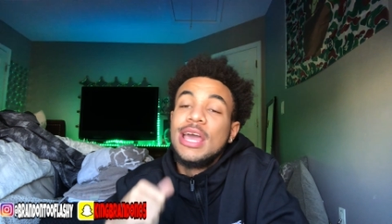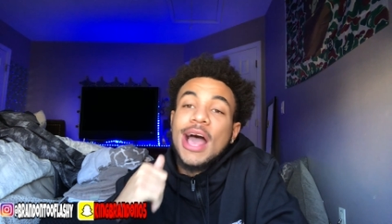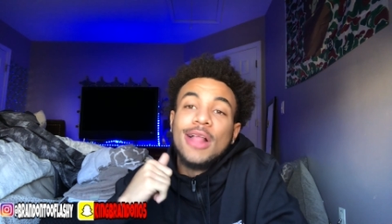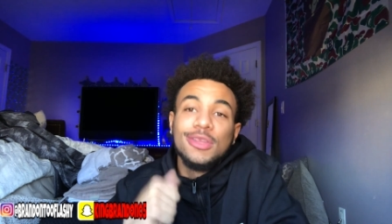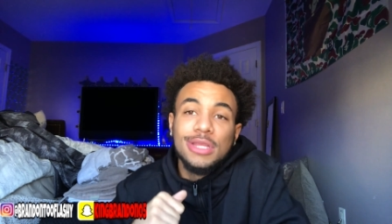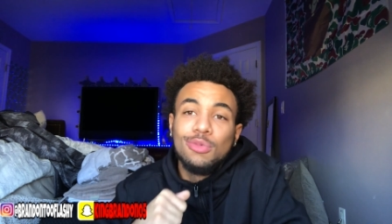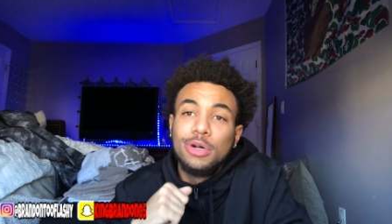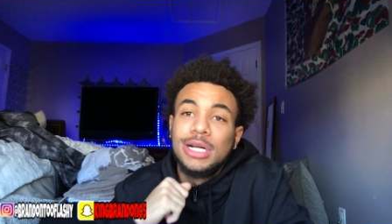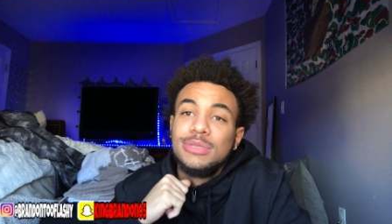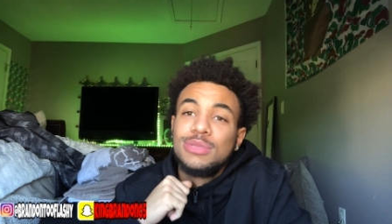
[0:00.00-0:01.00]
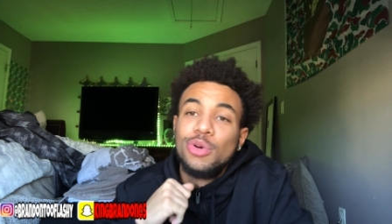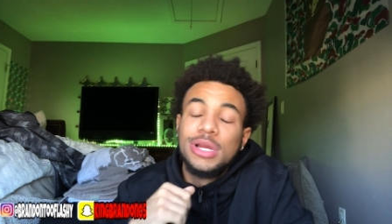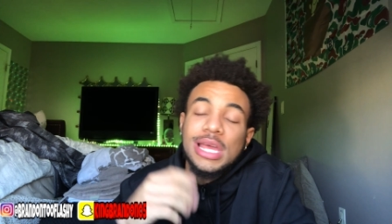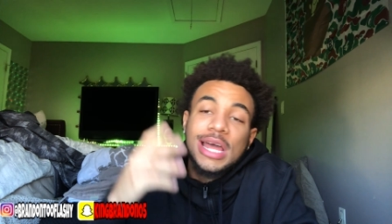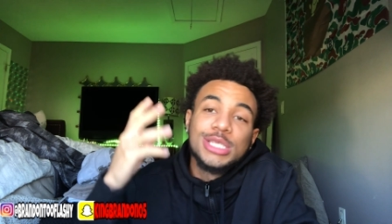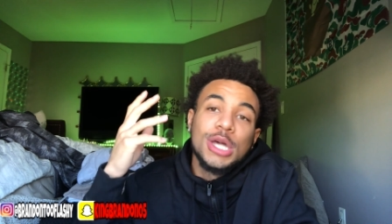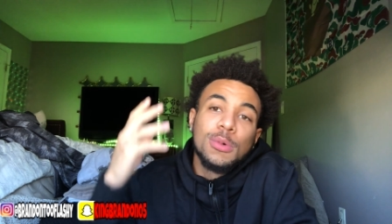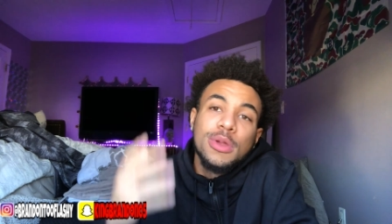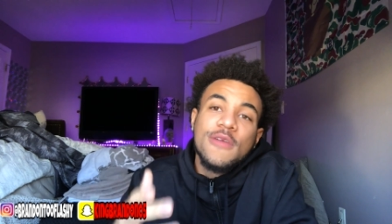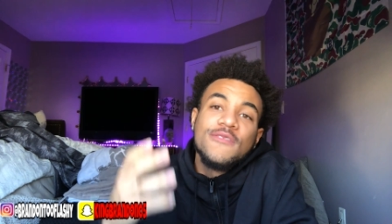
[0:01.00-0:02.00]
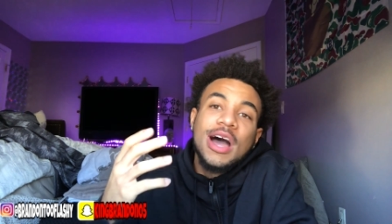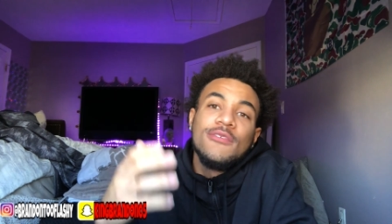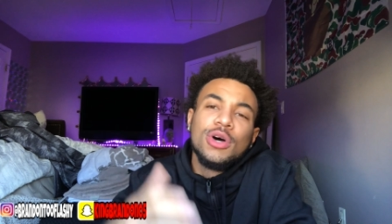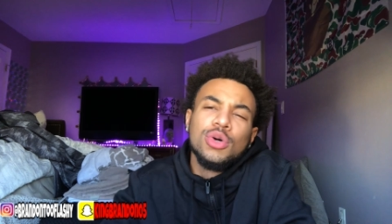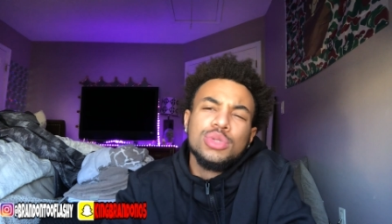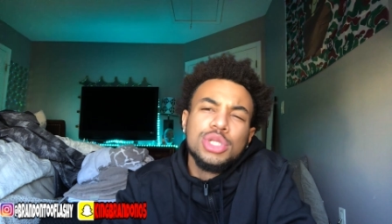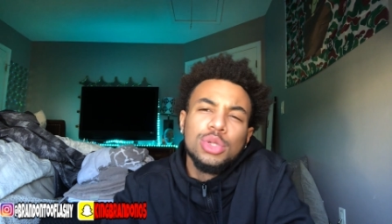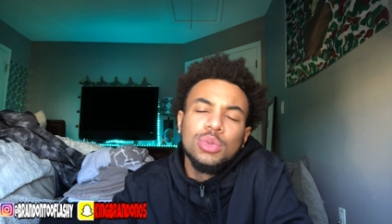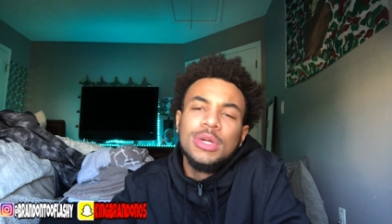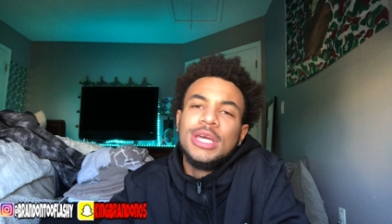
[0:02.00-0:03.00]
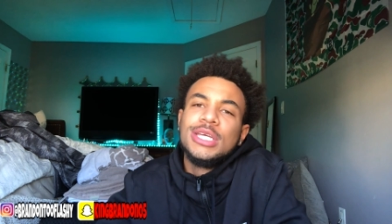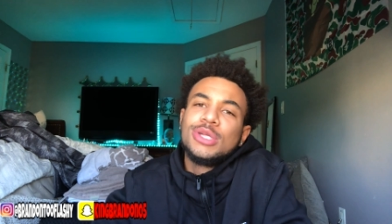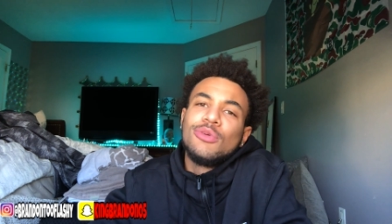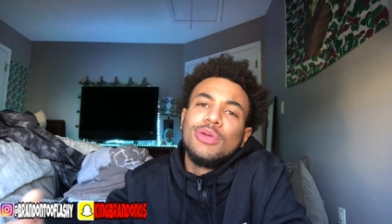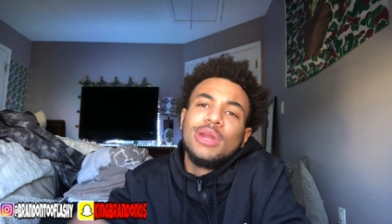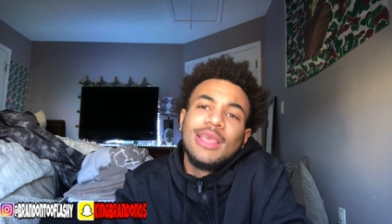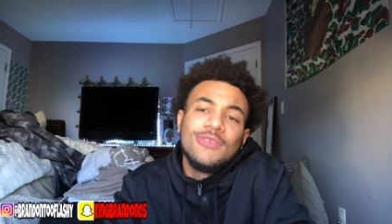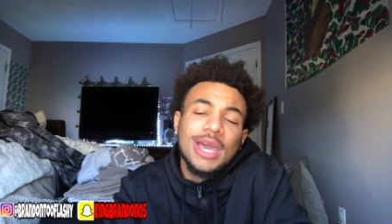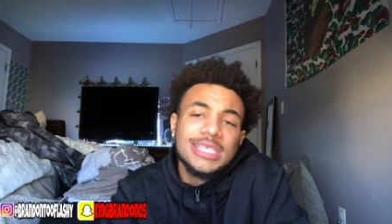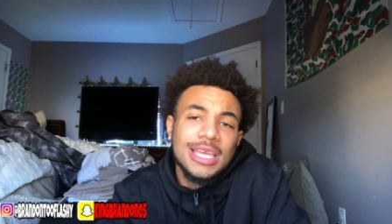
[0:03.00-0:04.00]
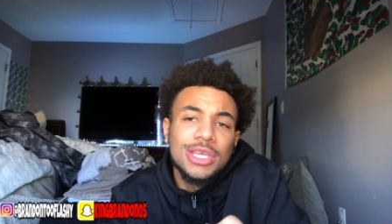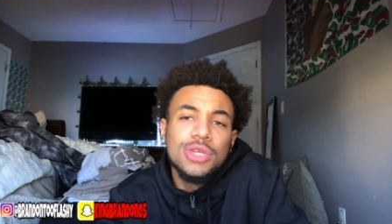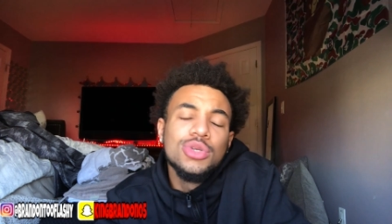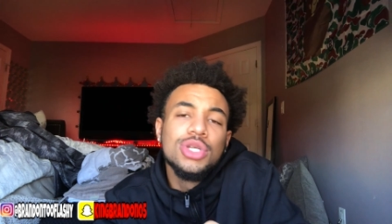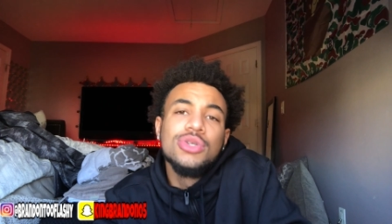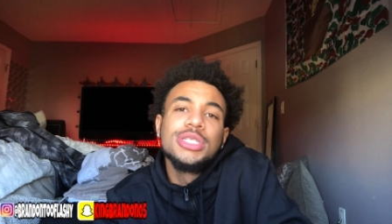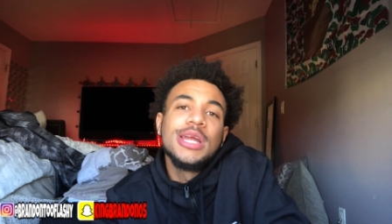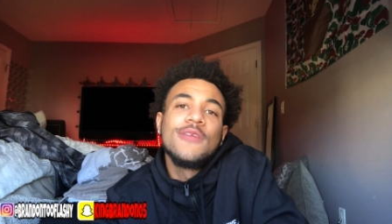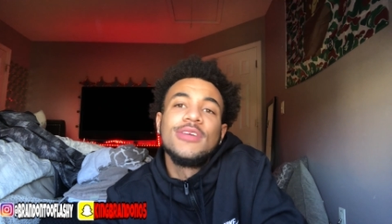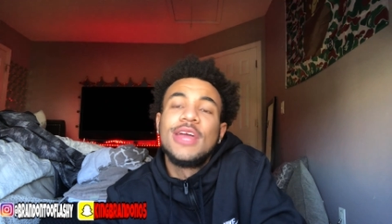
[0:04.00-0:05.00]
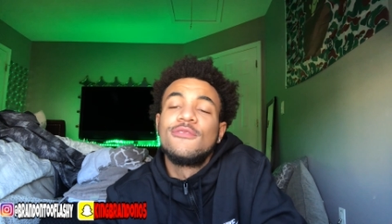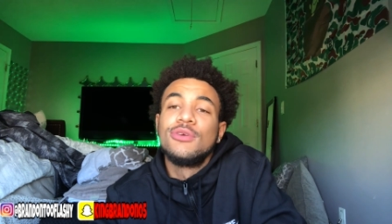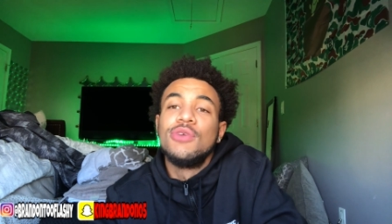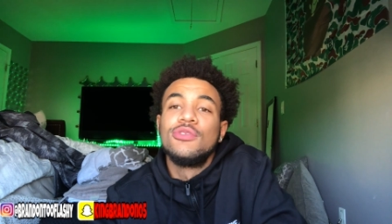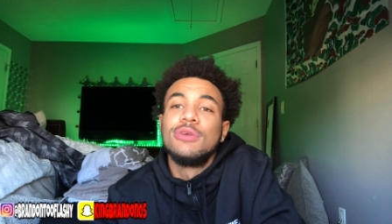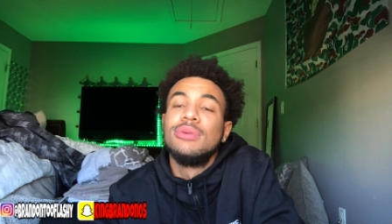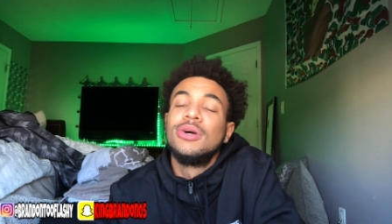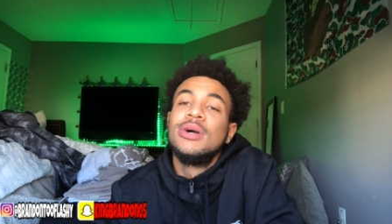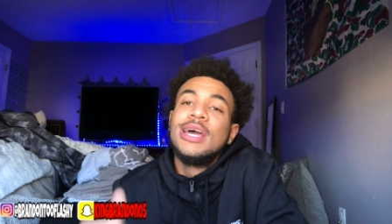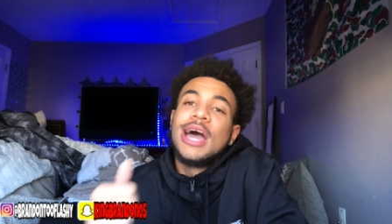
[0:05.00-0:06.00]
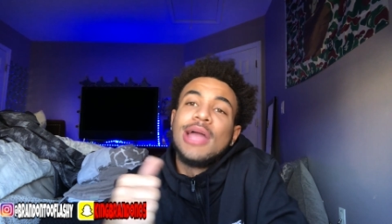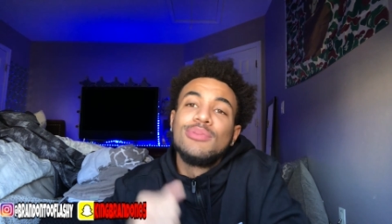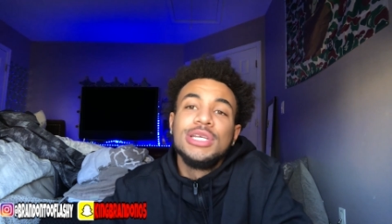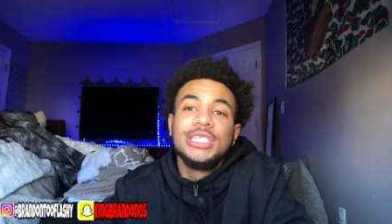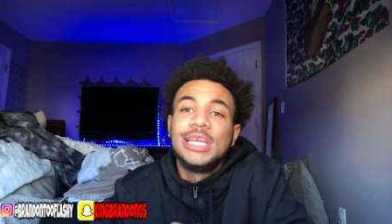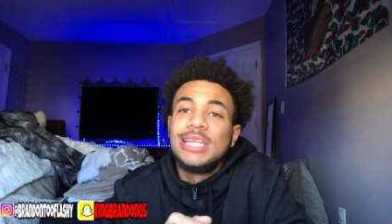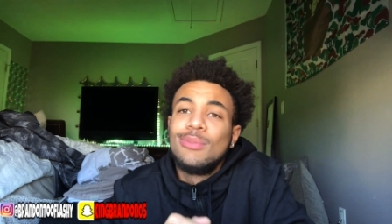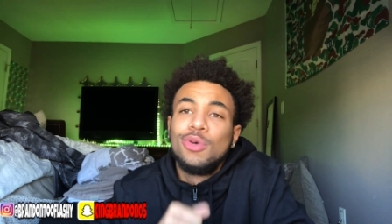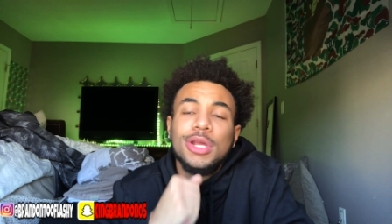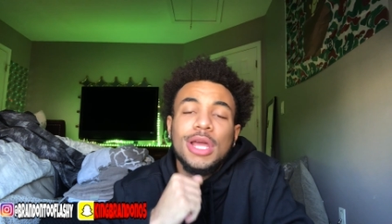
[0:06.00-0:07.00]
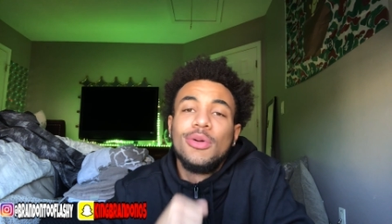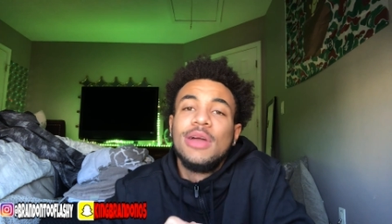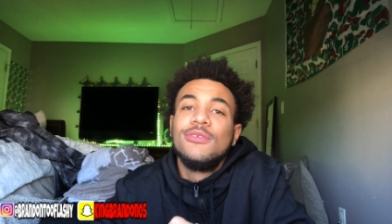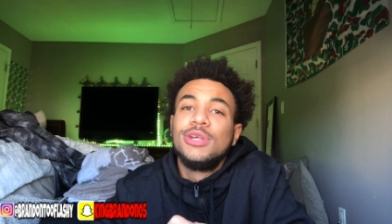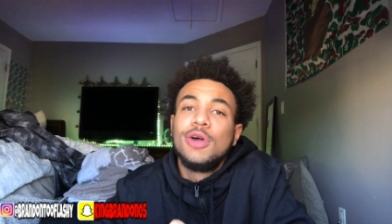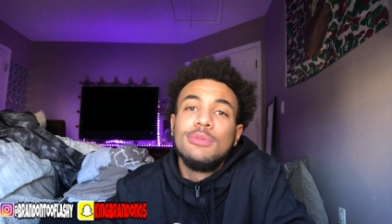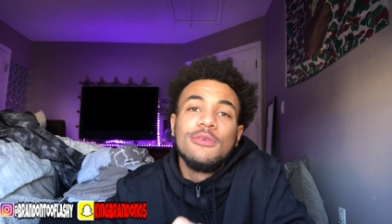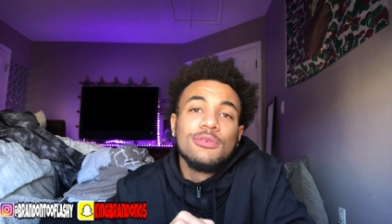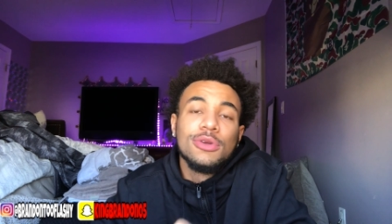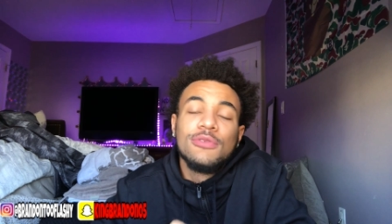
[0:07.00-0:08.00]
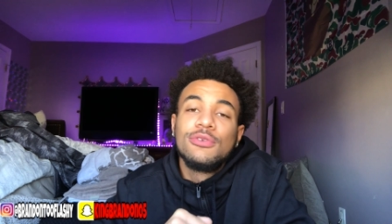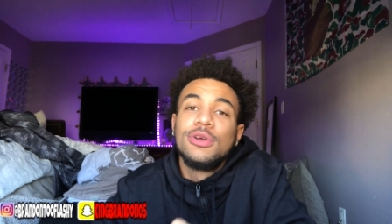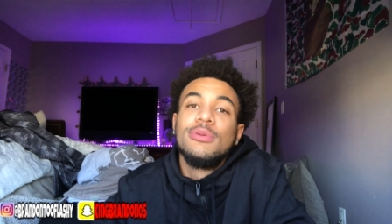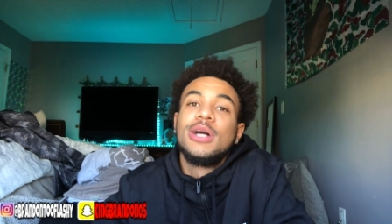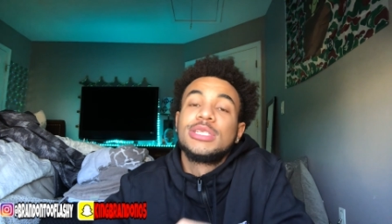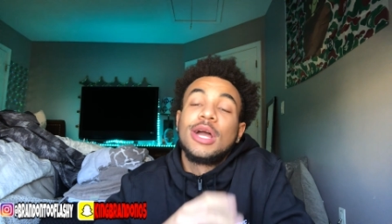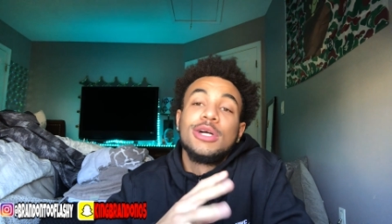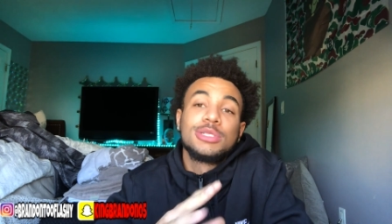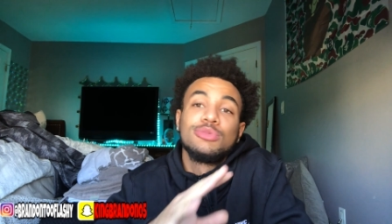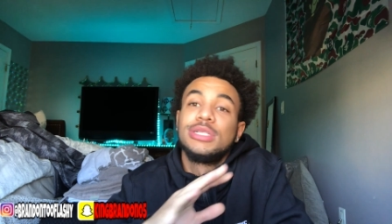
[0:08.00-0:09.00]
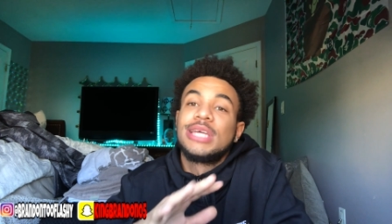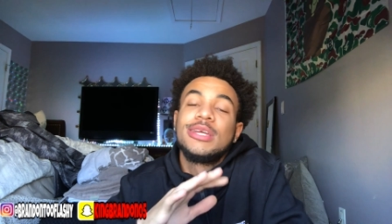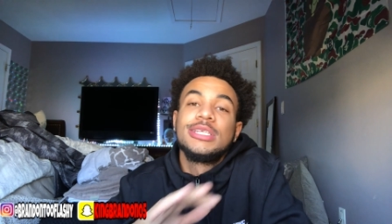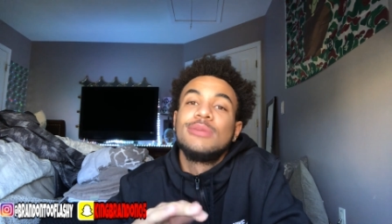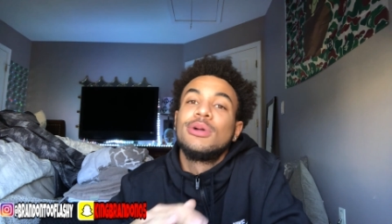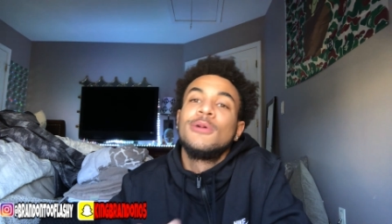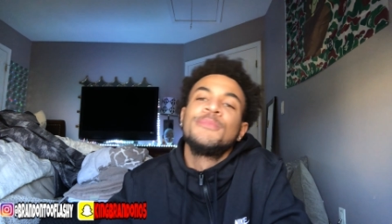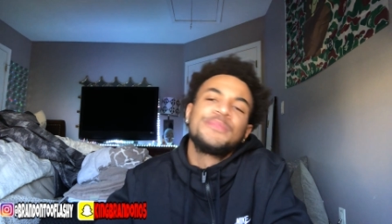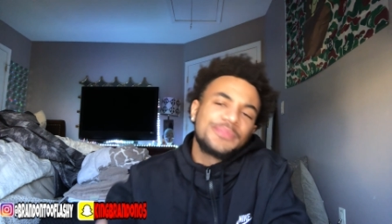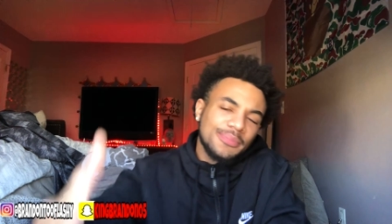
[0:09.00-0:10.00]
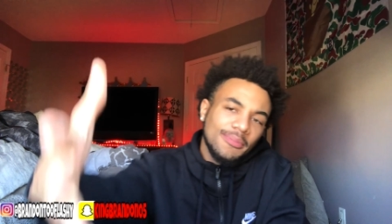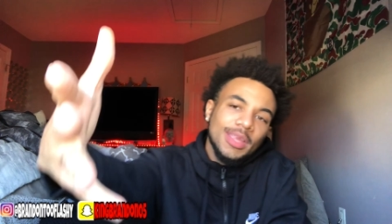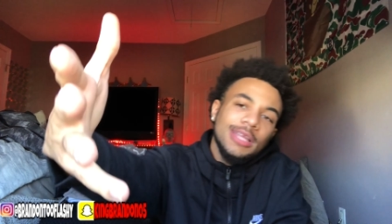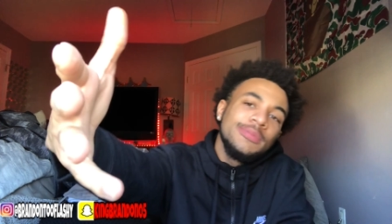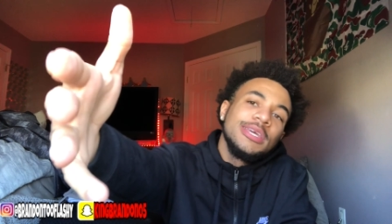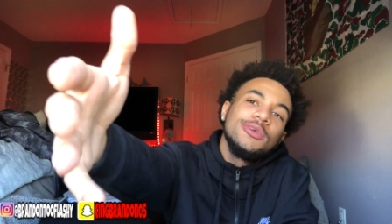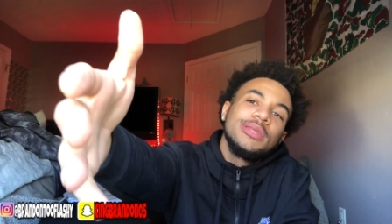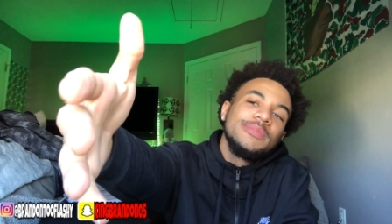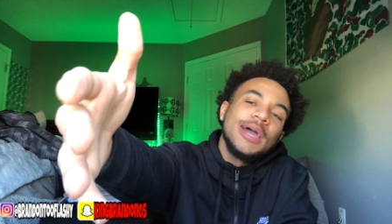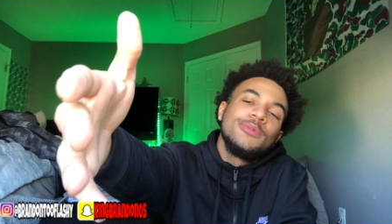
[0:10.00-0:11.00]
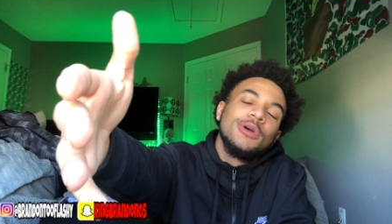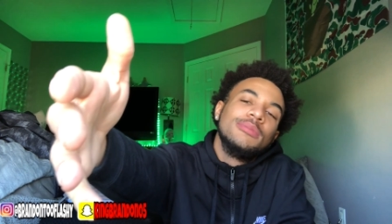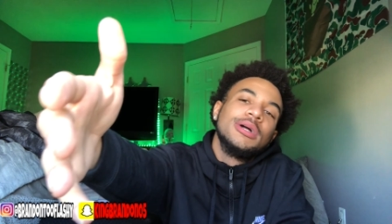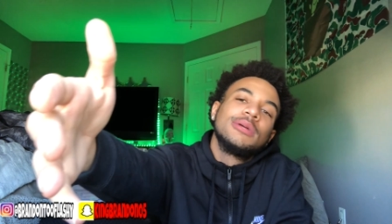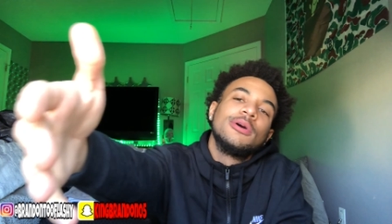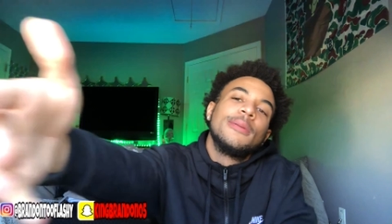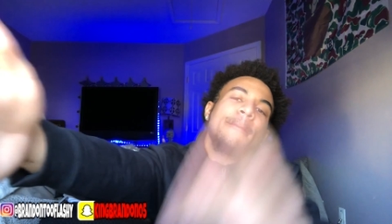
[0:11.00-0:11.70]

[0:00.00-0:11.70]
I literally woke up this morning and I saw we were at 502. So I really want to give you guys a huge, huge shout out for that, for real, for real, bro. I appreciate that more than y'all ever know, bro. For real, for real, bro. It's like awesome, real tight shit, bro. Look at you. Let me dap you up, bro. Come on.